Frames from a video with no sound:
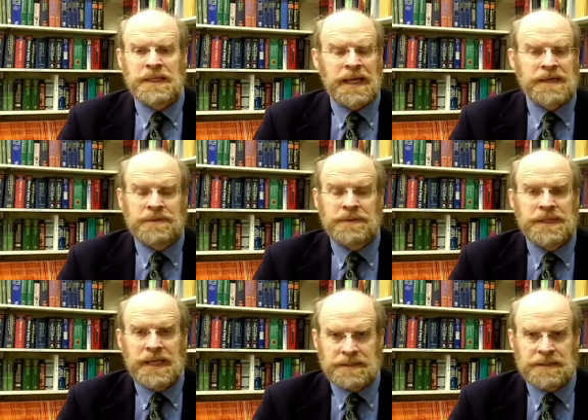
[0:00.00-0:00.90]

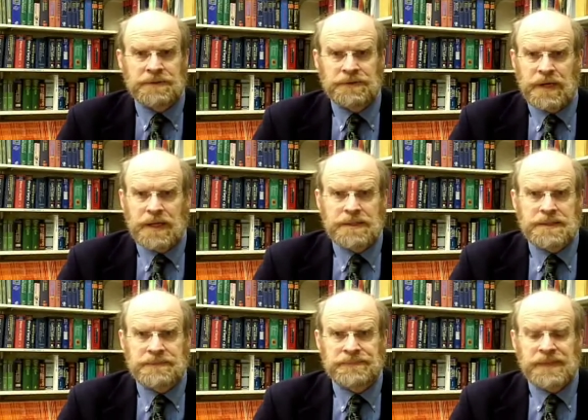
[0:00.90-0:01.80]
gastrointestinal
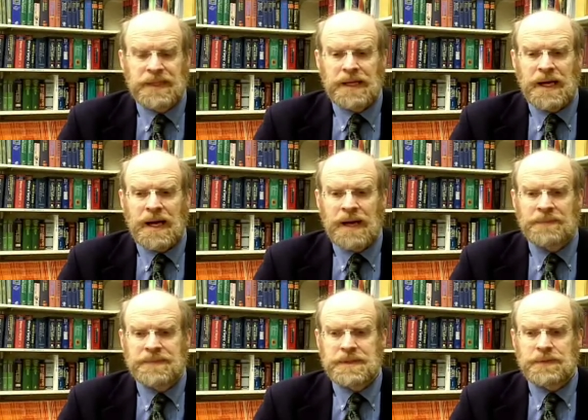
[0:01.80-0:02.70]
drugs.
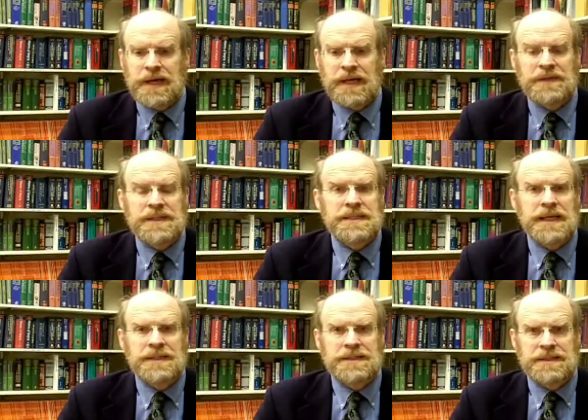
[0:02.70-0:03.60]
So we're kind of at a
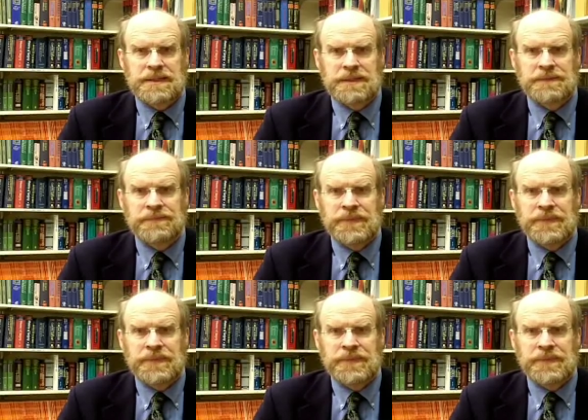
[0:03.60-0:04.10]
standstill.